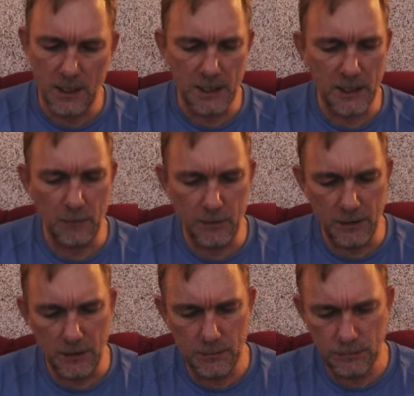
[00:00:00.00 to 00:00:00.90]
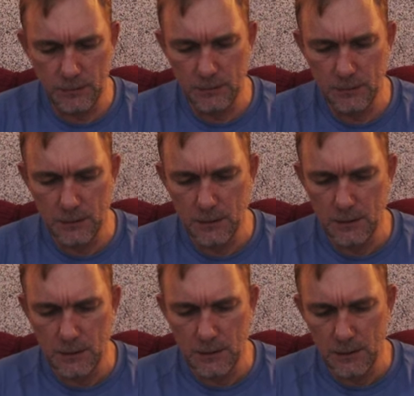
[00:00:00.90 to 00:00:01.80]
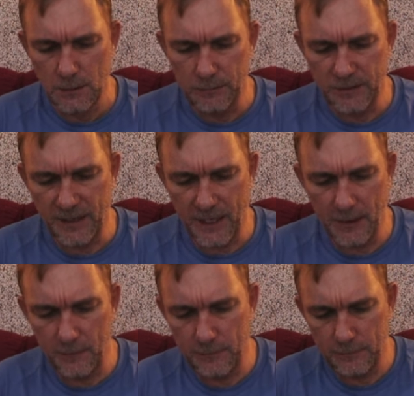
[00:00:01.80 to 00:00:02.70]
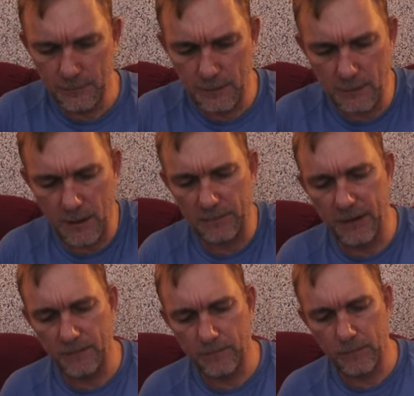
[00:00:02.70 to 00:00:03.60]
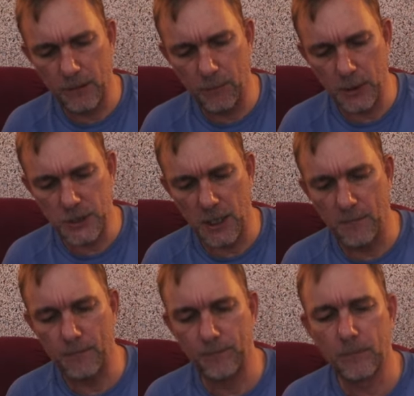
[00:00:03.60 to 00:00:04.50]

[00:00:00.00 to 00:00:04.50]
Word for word: Gotta get it with the potato, the gravy, pork chop.